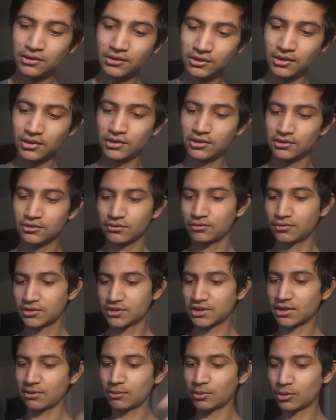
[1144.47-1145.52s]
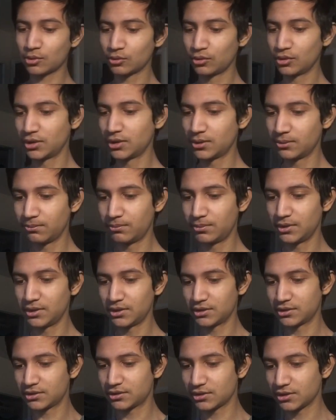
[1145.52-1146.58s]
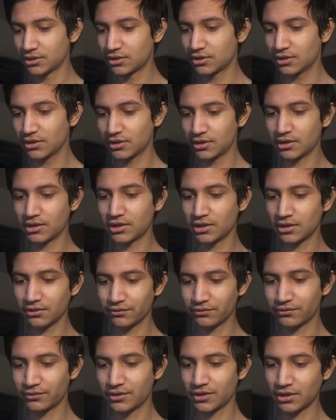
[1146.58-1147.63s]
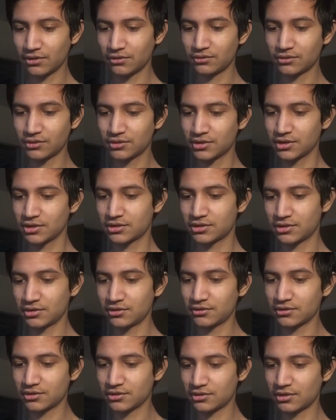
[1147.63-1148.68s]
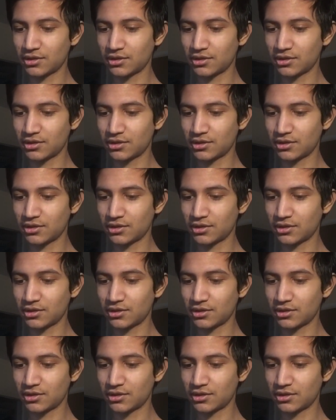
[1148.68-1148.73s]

Now, whichever will it be, set the F down, T-Series.